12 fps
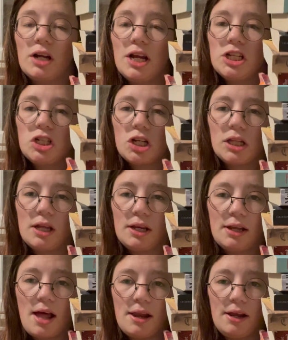interested
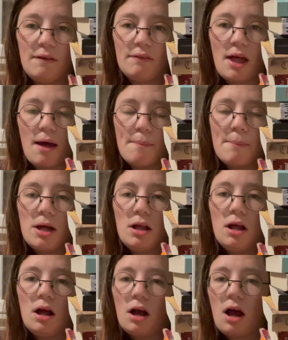in any of them.
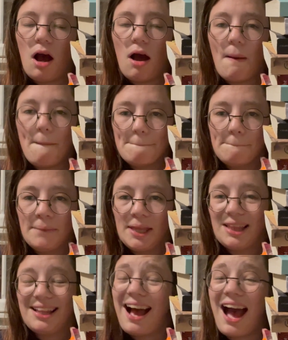
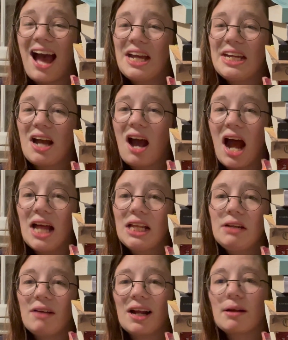I
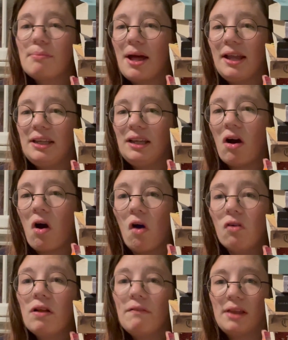highly recommend
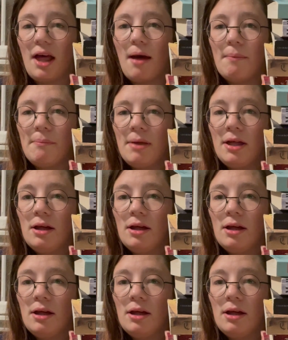all of them.